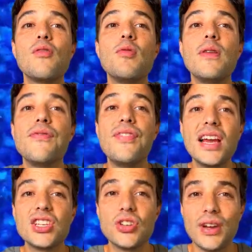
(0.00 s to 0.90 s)

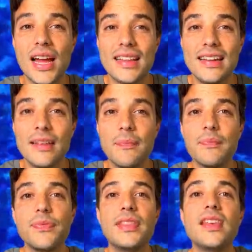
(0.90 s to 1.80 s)
reflection handling.
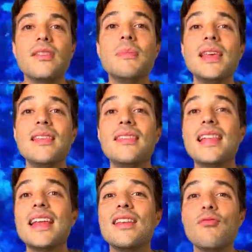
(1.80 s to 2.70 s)
This means
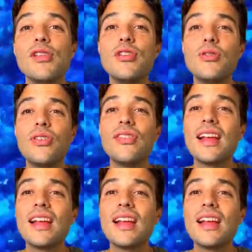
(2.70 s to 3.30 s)
that it reduces the